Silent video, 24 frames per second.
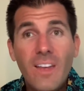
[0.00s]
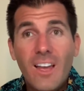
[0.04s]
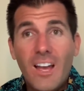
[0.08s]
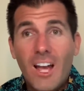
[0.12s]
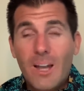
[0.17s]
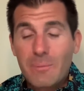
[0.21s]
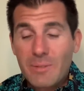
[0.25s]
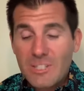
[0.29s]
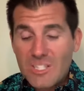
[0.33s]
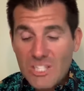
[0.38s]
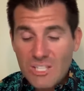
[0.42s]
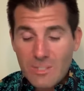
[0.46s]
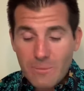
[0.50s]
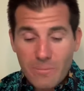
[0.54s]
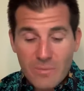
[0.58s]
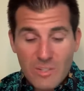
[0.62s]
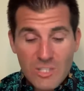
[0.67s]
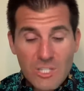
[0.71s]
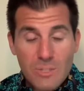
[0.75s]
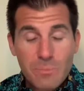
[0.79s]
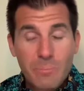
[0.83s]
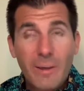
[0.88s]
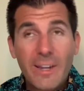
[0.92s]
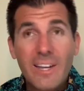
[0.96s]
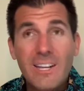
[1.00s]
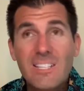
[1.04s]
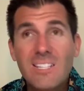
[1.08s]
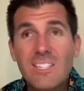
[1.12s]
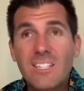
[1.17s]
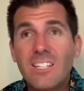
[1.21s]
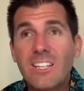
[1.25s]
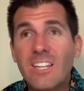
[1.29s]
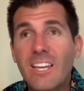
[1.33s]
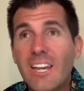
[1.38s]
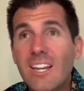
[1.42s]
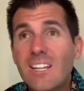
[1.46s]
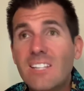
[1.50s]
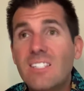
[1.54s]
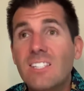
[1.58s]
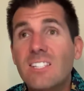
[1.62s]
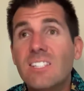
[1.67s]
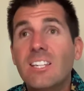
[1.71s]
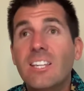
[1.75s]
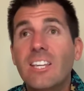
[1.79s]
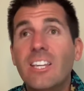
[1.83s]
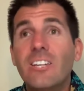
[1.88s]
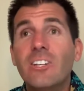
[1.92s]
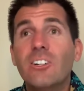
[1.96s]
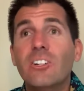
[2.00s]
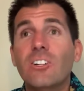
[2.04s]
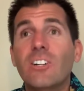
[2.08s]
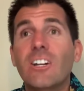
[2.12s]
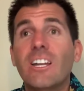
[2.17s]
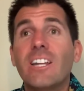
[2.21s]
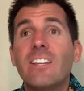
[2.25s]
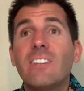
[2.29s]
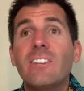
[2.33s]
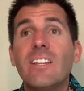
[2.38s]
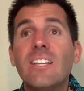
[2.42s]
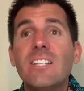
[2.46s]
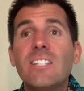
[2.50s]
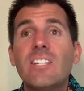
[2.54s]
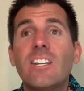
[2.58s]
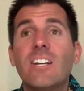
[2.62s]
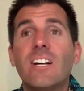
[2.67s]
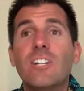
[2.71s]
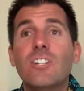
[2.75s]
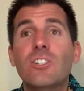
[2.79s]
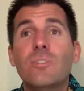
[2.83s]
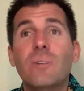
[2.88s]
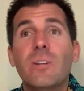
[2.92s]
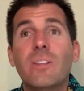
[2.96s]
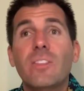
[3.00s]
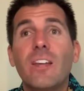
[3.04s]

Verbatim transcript: I mean, spikes in cases here in this country